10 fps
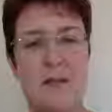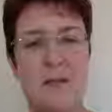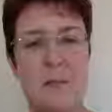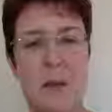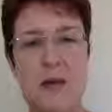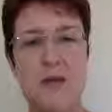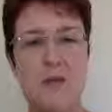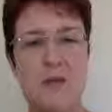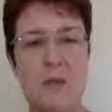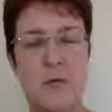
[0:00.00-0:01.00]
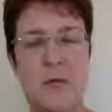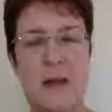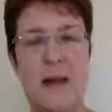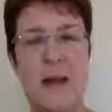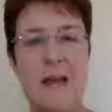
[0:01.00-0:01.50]
It's a big difference of
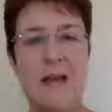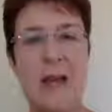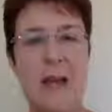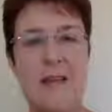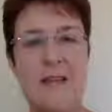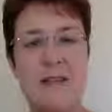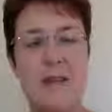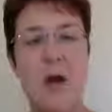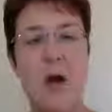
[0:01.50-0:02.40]
saying yes